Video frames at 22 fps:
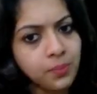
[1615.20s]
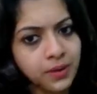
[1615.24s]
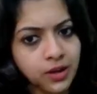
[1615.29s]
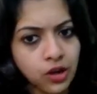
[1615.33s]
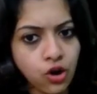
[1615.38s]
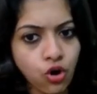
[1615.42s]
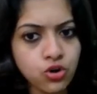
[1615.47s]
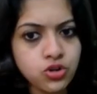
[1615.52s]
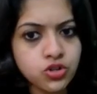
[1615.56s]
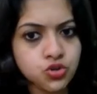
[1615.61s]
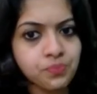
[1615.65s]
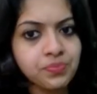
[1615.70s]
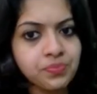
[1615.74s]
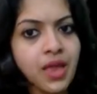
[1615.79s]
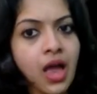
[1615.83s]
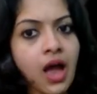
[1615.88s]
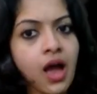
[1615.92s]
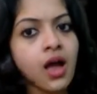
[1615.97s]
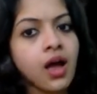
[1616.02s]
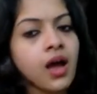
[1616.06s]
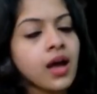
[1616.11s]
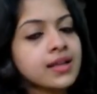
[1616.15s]
belong to.
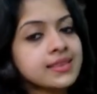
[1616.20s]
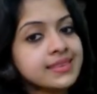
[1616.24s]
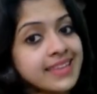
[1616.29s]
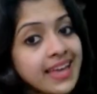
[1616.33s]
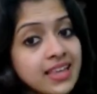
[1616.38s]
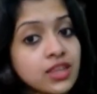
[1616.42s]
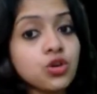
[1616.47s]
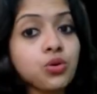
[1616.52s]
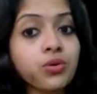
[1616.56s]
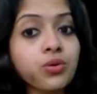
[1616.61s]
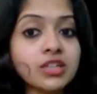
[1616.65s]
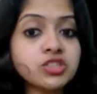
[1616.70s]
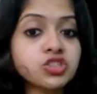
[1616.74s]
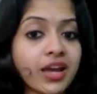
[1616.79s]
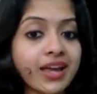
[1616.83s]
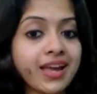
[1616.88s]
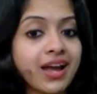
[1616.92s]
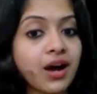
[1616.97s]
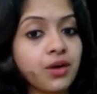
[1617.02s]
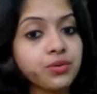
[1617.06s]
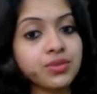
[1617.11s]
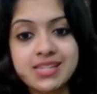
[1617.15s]
Then you can
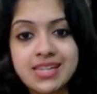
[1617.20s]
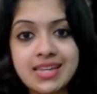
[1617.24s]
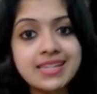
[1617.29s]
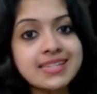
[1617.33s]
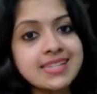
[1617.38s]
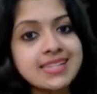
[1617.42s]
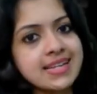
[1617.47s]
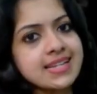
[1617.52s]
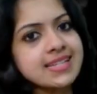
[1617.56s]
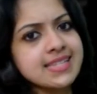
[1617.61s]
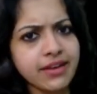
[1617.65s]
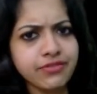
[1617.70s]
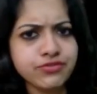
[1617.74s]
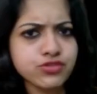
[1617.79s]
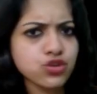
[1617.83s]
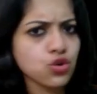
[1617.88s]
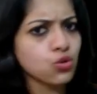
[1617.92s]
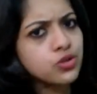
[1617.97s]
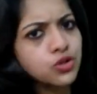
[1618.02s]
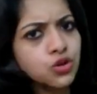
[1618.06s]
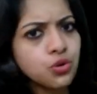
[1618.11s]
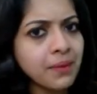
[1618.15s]
check out the details. I've
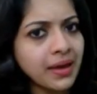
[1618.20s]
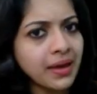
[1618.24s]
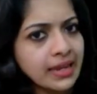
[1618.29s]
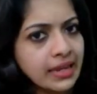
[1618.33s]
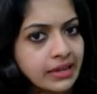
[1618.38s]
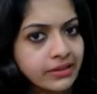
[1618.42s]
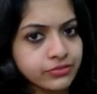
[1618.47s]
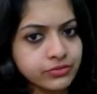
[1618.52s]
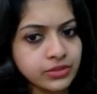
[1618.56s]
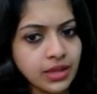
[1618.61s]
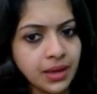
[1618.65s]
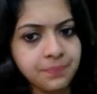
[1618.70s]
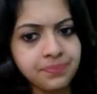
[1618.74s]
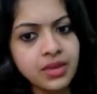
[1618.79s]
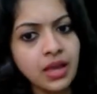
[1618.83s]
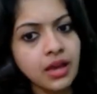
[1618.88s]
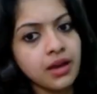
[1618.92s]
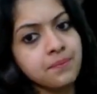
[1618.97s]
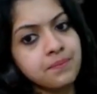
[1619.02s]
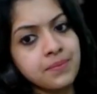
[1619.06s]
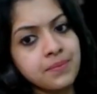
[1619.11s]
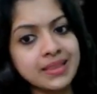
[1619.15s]
told you many of them,
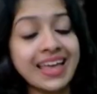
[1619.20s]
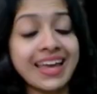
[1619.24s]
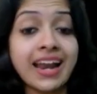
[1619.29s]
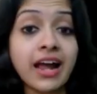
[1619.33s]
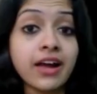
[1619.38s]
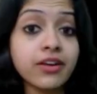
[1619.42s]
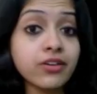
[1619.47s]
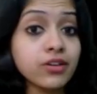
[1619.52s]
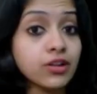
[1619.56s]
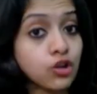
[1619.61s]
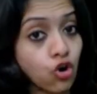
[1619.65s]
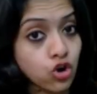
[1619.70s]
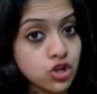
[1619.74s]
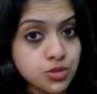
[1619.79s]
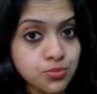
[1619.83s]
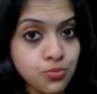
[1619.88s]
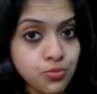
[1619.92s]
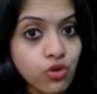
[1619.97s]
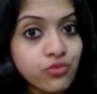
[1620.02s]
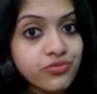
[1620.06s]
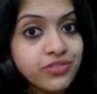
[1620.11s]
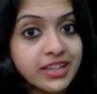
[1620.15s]
but there are a lot
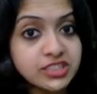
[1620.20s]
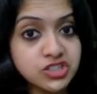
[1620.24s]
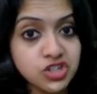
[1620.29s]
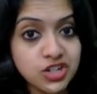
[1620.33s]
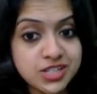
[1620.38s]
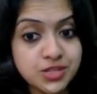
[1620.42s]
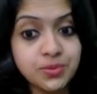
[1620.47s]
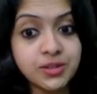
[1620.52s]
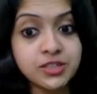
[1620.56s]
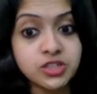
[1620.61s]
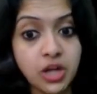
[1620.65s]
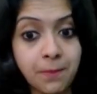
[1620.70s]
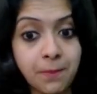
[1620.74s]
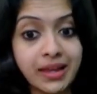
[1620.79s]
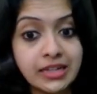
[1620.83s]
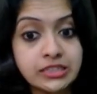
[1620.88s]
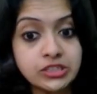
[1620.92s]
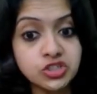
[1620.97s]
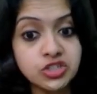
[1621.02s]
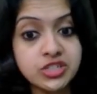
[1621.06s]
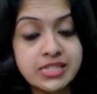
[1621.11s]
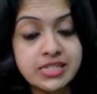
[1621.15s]
more features which are
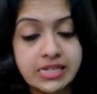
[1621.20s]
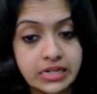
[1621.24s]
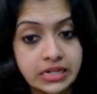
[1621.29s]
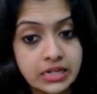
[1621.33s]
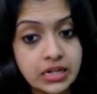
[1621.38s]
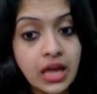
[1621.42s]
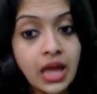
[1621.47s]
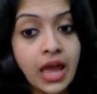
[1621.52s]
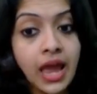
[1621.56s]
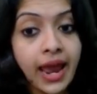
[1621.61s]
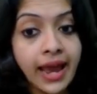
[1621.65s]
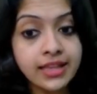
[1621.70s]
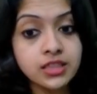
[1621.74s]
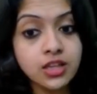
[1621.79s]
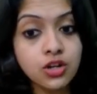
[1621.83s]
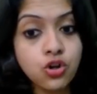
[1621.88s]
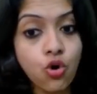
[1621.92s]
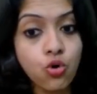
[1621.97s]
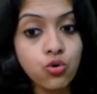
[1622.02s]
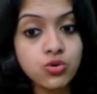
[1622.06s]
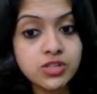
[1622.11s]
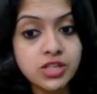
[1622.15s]
mentioned here in the
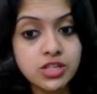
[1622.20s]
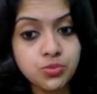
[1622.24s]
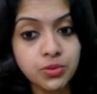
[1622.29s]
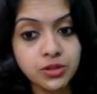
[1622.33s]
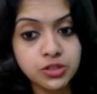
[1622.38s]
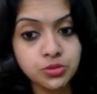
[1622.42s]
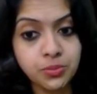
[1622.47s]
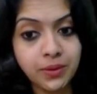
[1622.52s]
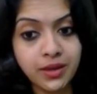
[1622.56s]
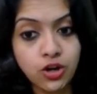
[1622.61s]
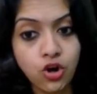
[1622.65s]
courses which we